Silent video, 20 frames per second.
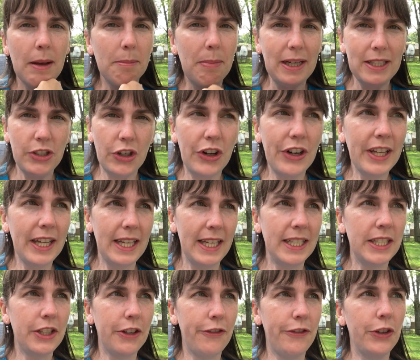by turning it
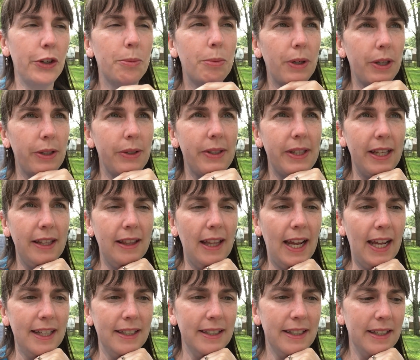into food producing
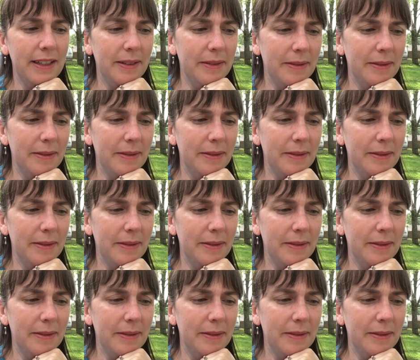land.